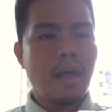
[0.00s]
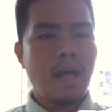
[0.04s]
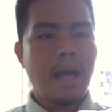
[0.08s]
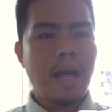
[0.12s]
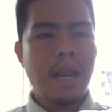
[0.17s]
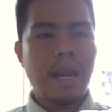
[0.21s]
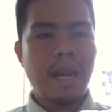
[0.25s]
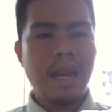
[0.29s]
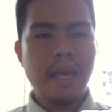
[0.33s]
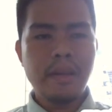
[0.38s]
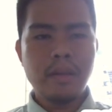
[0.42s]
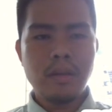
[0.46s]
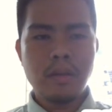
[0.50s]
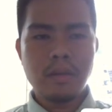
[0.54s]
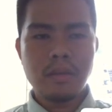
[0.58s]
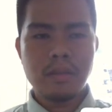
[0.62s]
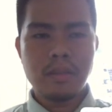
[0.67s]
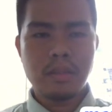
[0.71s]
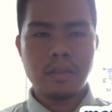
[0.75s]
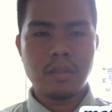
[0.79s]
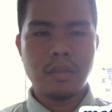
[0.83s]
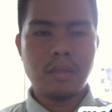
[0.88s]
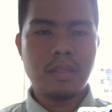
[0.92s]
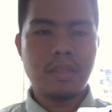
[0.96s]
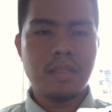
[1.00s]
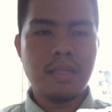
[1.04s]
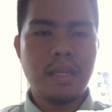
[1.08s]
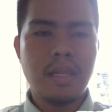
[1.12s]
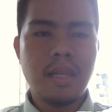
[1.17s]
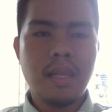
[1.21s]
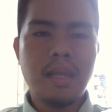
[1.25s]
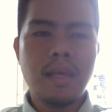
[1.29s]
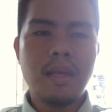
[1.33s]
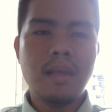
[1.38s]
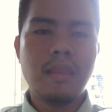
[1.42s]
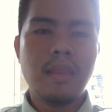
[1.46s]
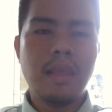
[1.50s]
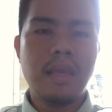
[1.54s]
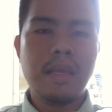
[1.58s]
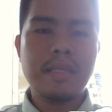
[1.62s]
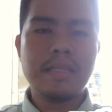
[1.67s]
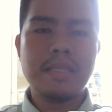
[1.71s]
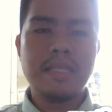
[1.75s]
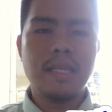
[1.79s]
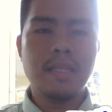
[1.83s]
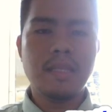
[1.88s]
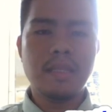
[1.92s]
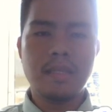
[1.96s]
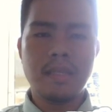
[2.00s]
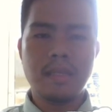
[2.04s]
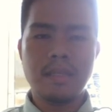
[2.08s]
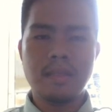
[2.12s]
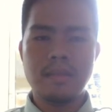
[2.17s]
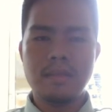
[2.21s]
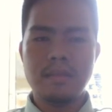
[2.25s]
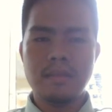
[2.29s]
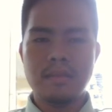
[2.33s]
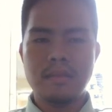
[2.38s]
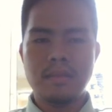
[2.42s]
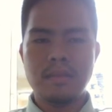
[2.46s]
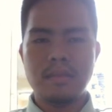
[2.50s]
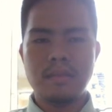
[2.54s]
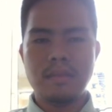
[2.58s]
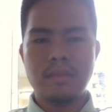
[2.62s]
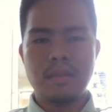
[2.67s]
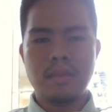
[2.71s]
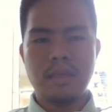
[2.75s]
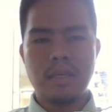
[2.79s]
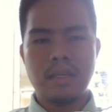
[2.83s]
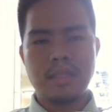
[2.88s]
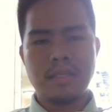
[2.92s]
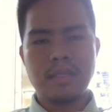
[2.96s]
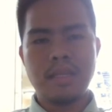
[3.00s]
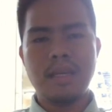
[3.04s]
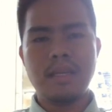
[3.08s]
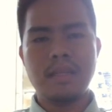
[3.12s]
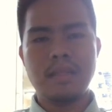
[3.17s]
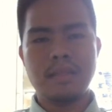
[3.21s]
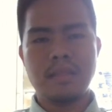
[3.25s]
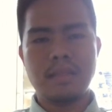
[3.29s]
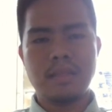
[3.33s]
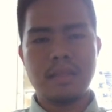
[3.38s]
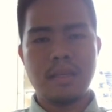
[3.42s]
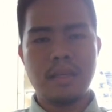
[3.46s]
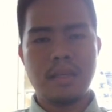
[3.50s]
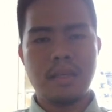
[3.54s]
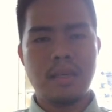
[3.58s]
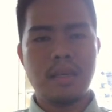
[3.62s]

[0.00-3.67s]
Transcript: A line also is a length extends